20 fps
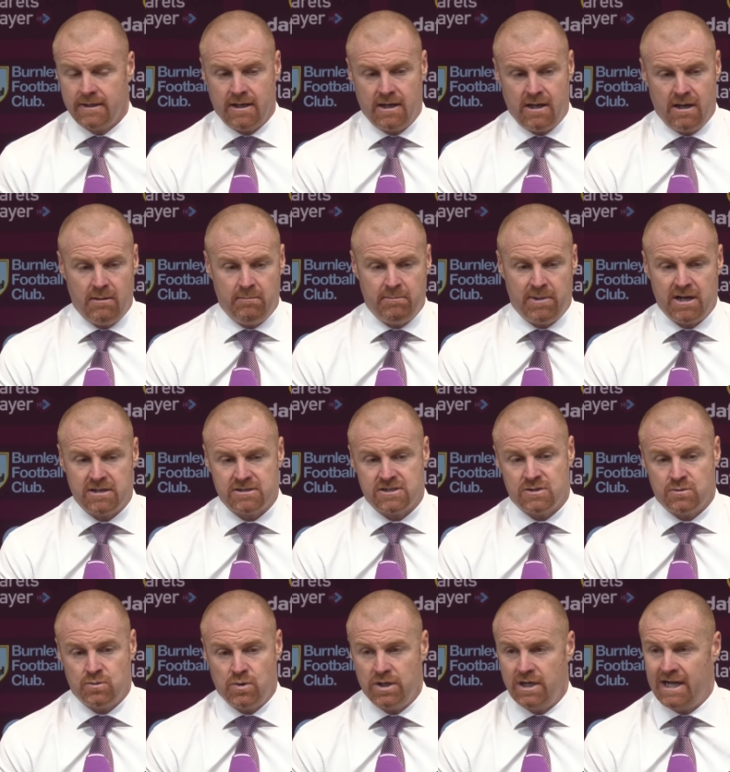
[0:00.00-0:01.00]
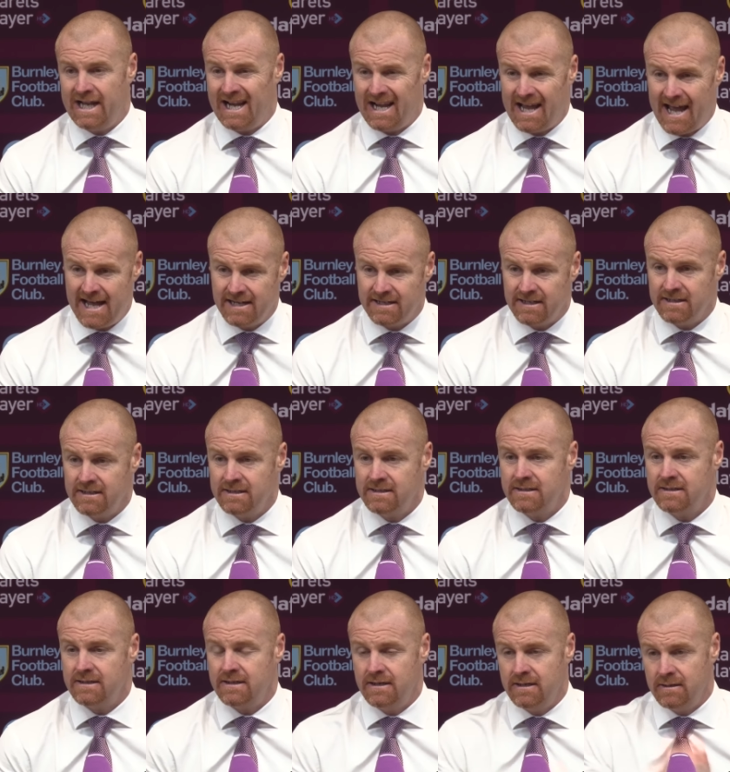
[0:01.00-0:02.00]
Um, Barnes' one little header,
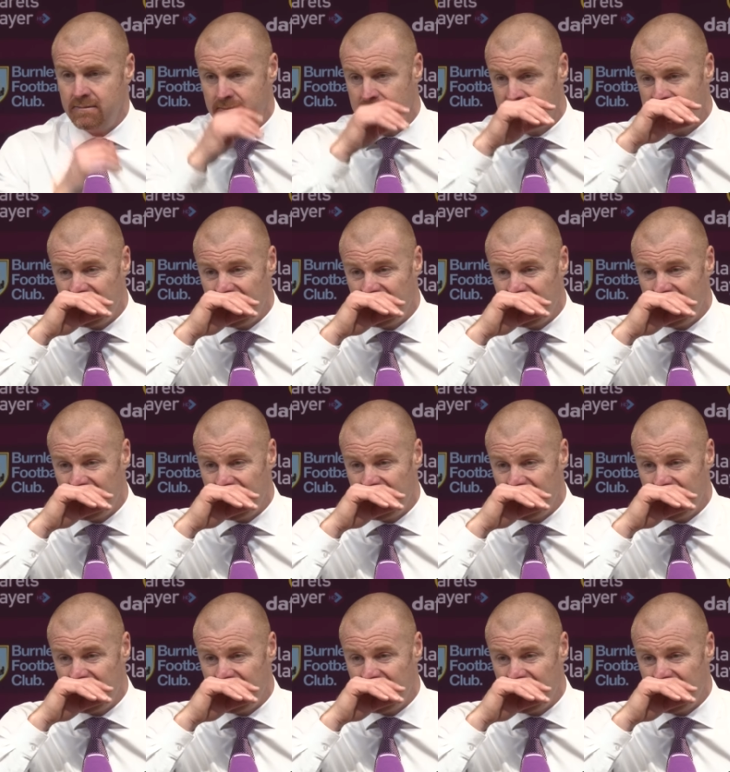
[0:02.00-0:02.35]
um, the